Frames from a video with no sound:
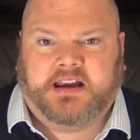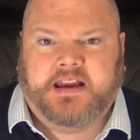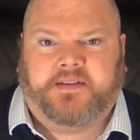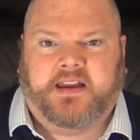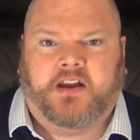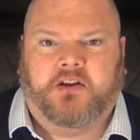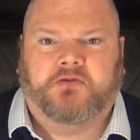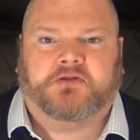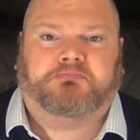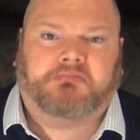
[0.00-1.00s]
Evie,
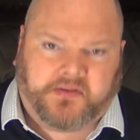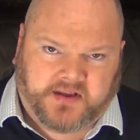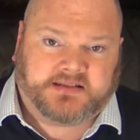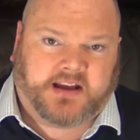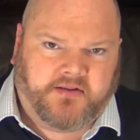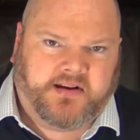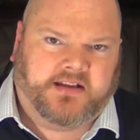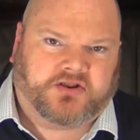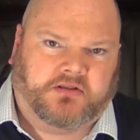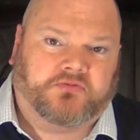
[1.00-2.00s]
whose brother Tony
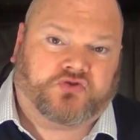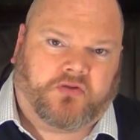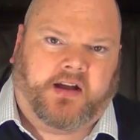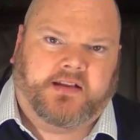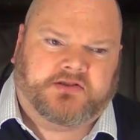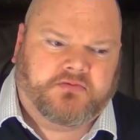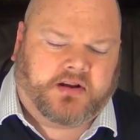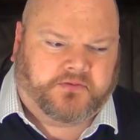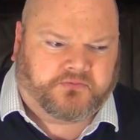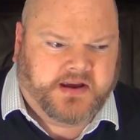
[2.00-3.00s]
is sort of trying to
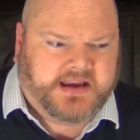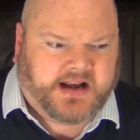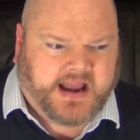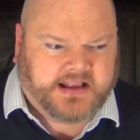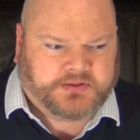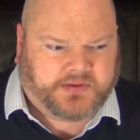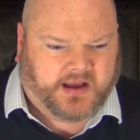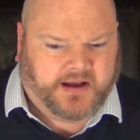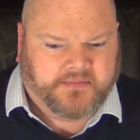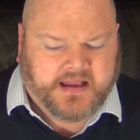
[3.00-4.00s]
kind of reconnect with
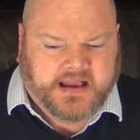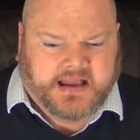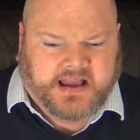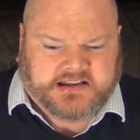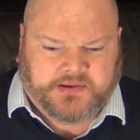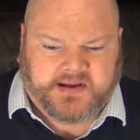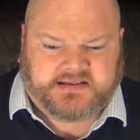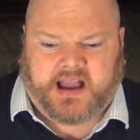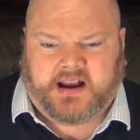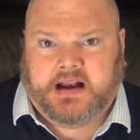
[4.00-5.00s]
her. So it's
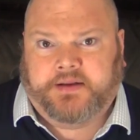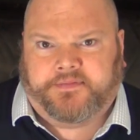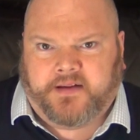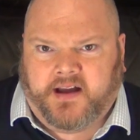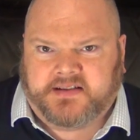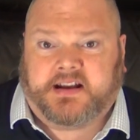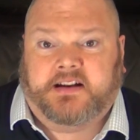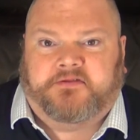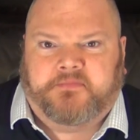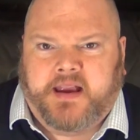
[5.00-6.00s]
that kind of first kind
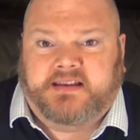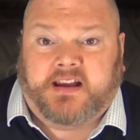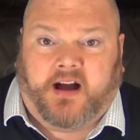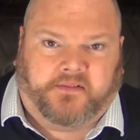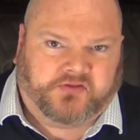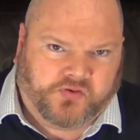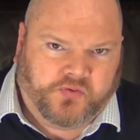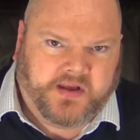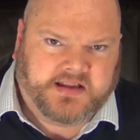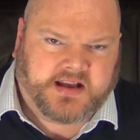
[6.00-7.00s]
of meeting after all
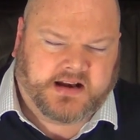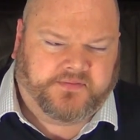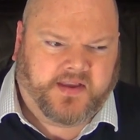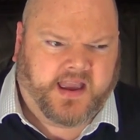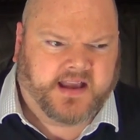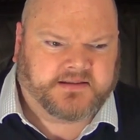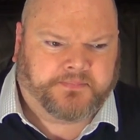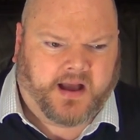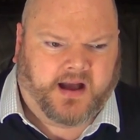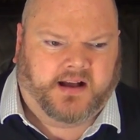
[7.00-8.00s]
these kind of years
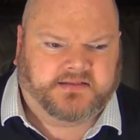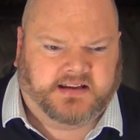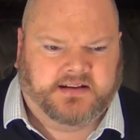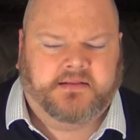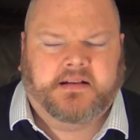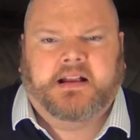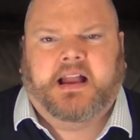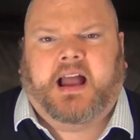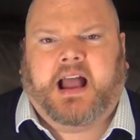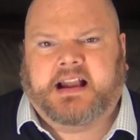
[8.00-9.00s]
apart. And
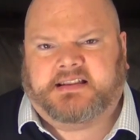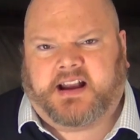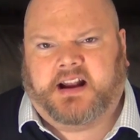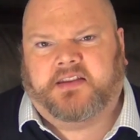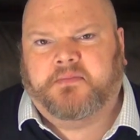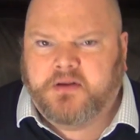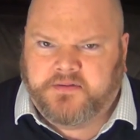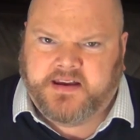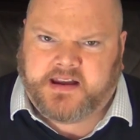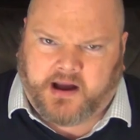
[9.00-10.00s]
as the kind of the
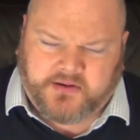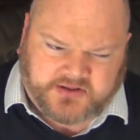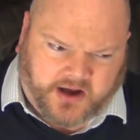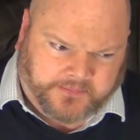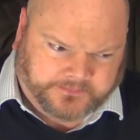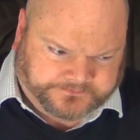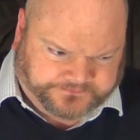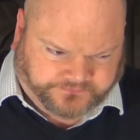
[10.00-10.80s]
movie goes on,